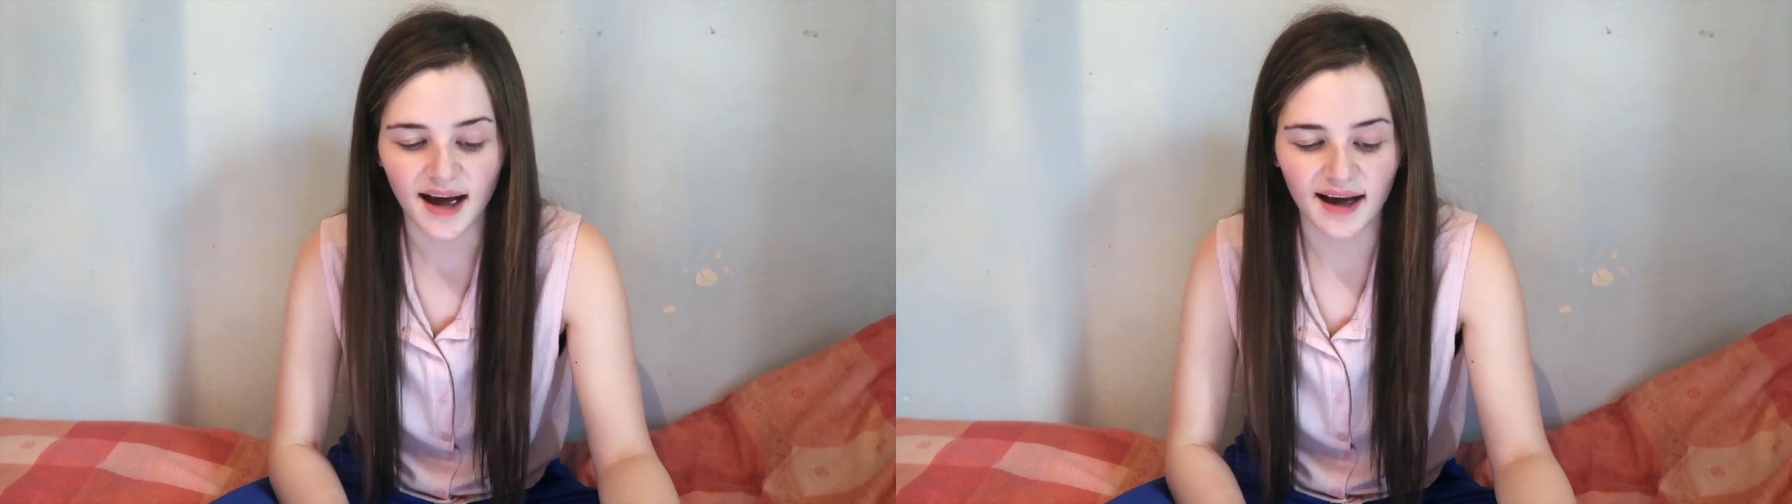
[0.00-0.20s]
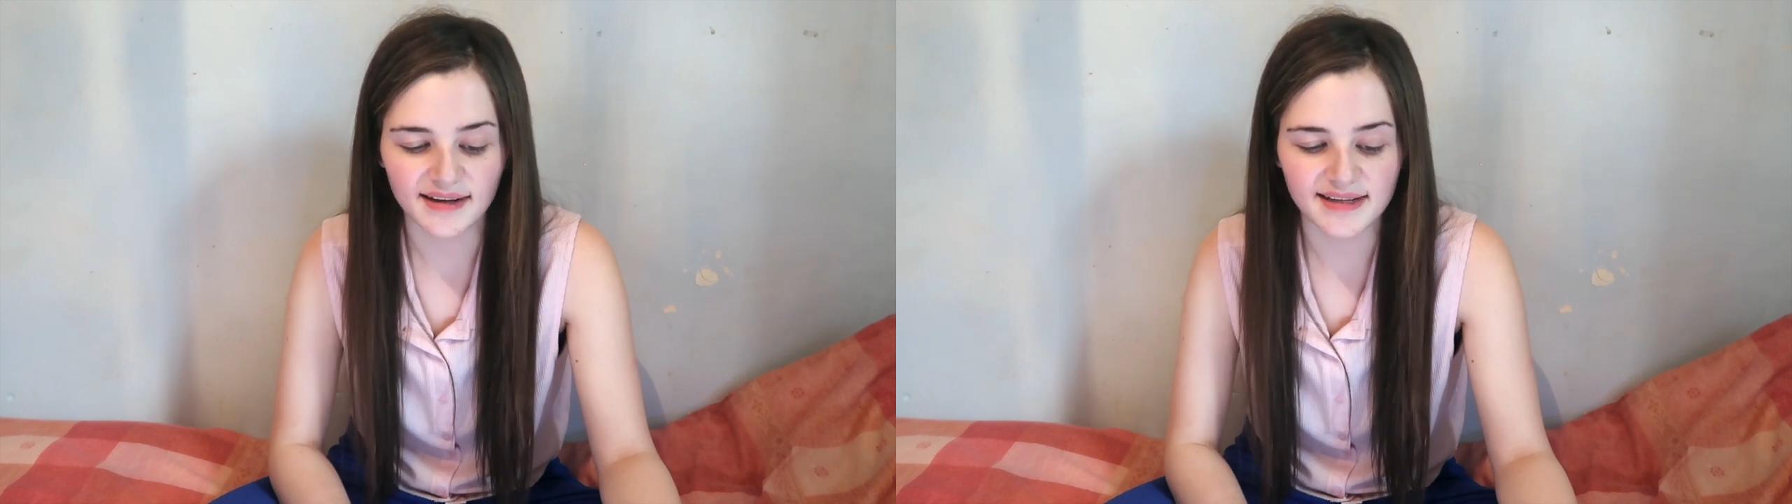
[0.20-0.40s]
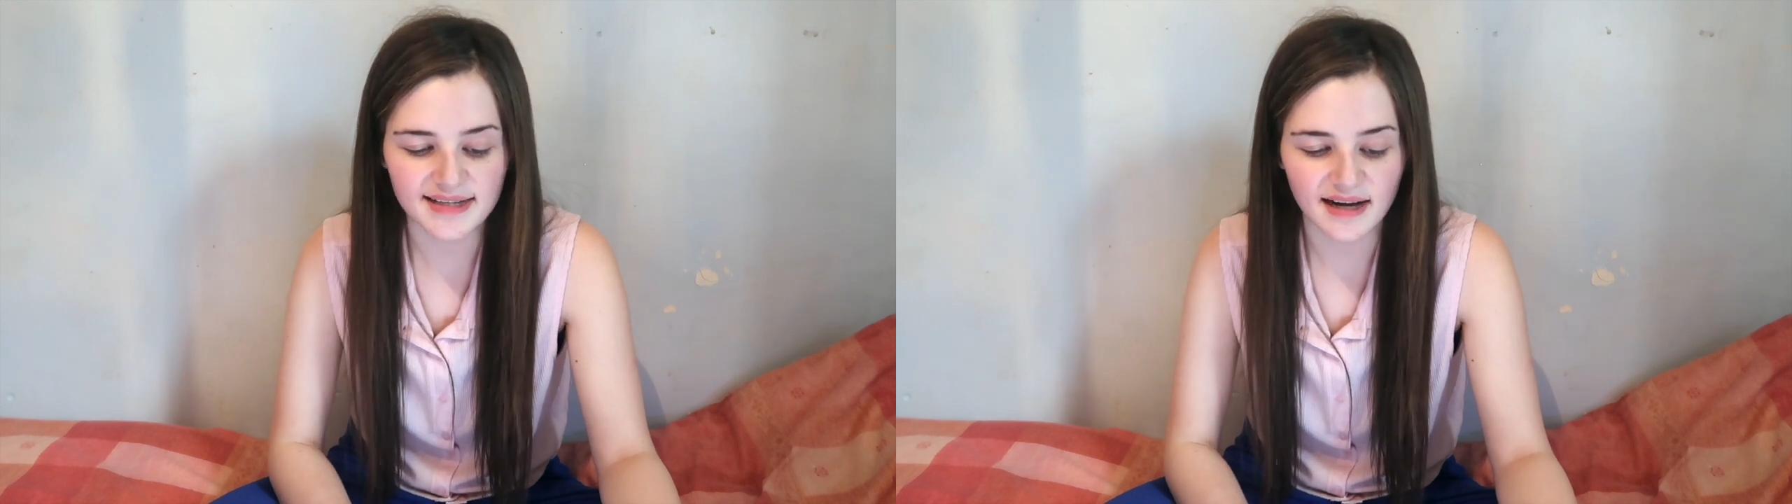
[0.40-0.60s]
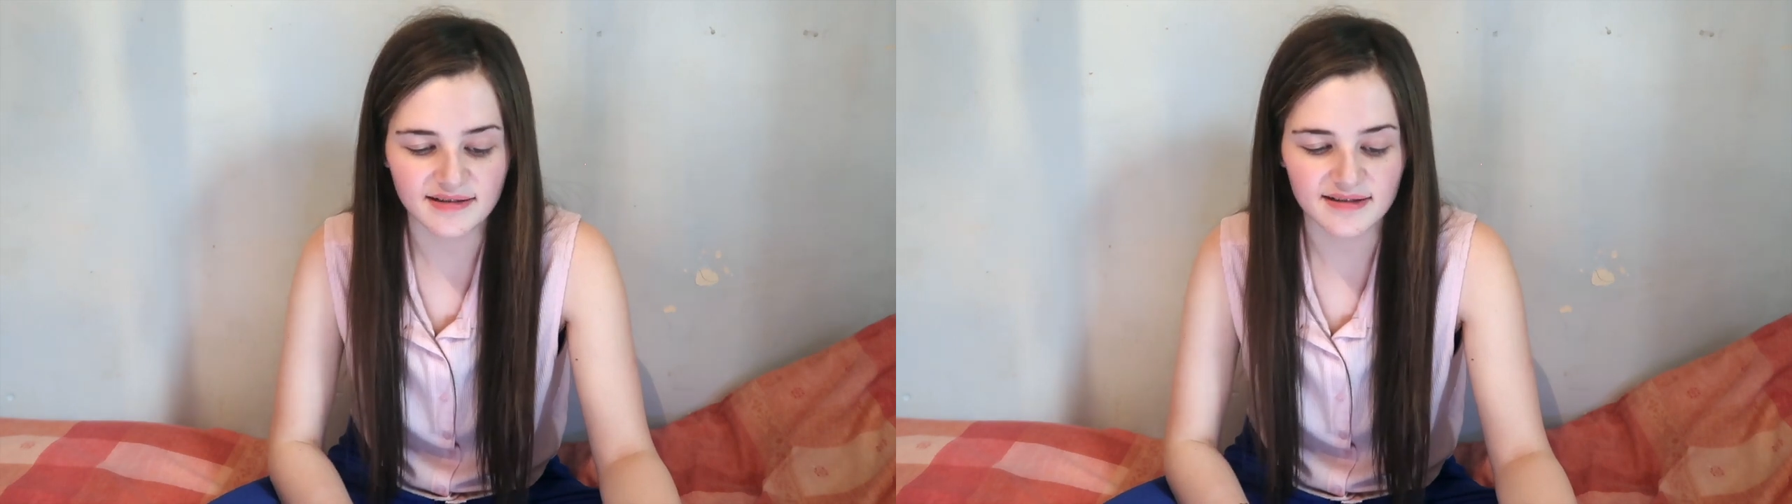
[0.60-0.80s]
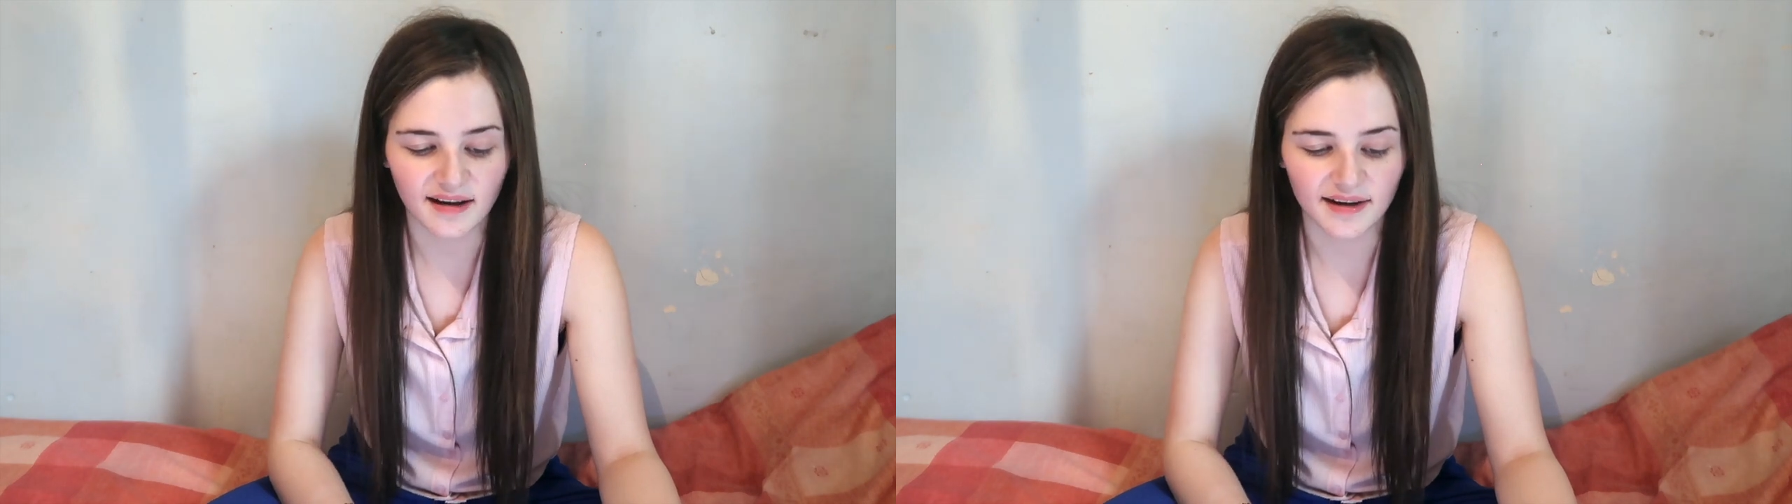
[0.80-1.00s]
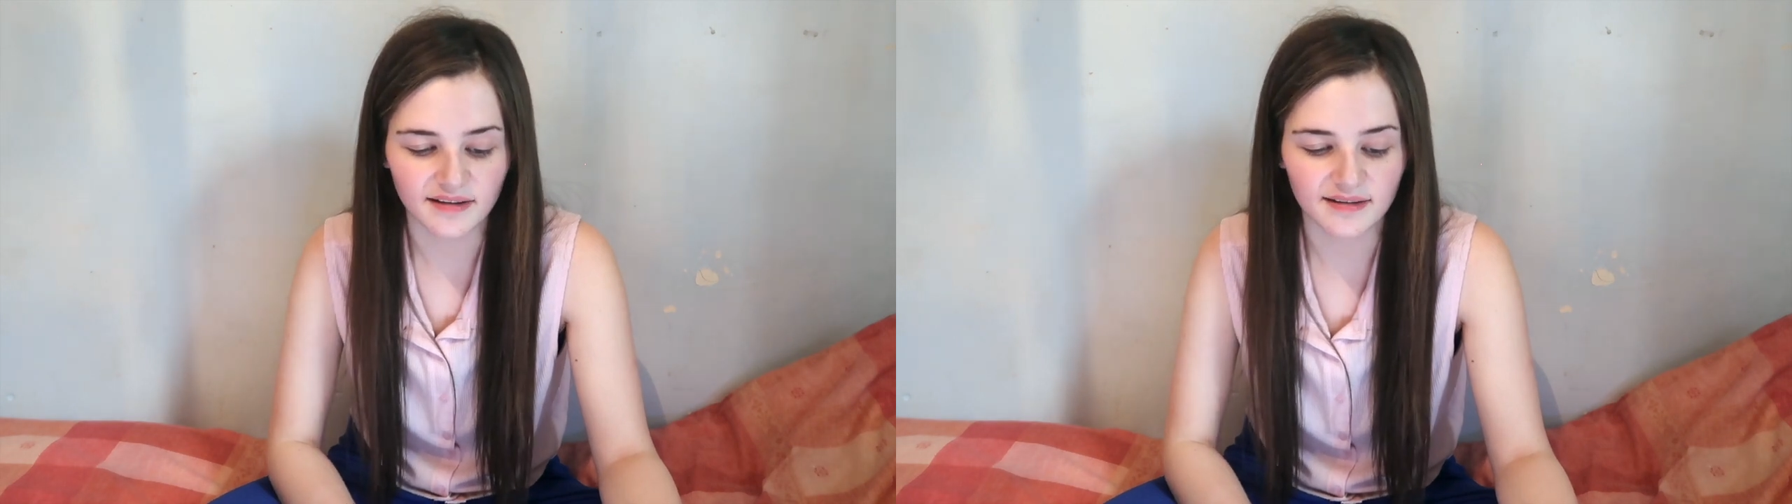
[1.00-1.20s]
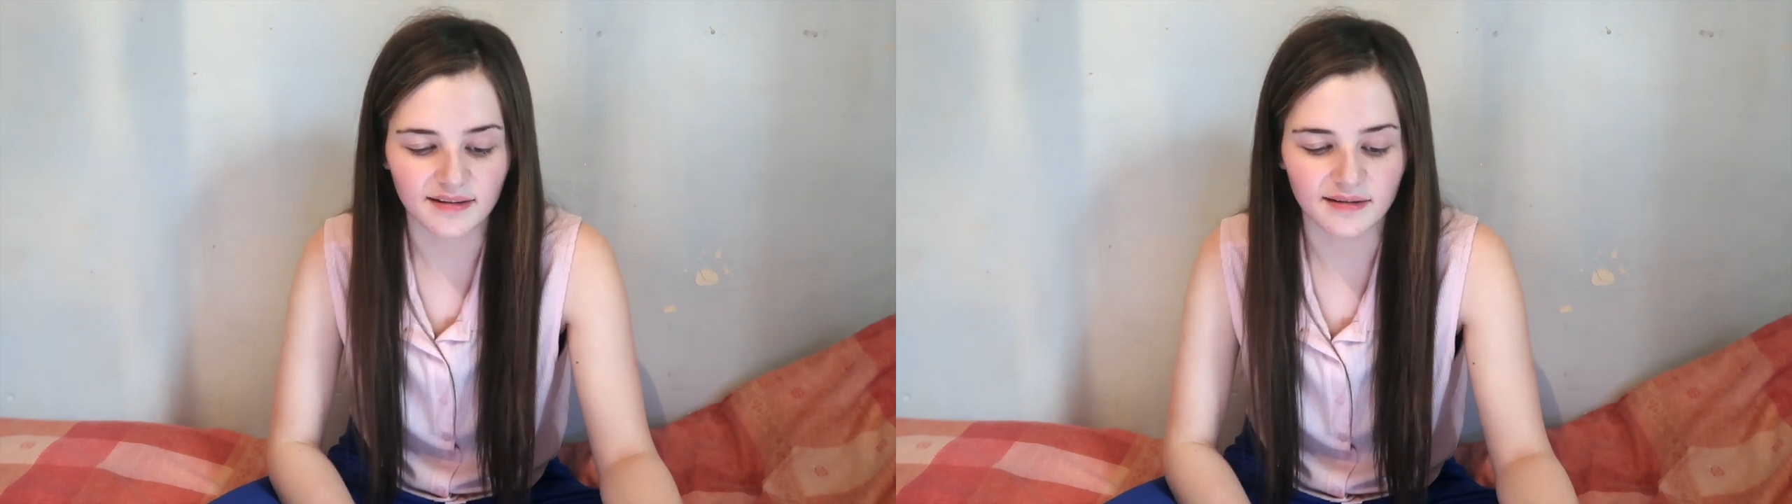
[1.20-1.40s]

and it sounds like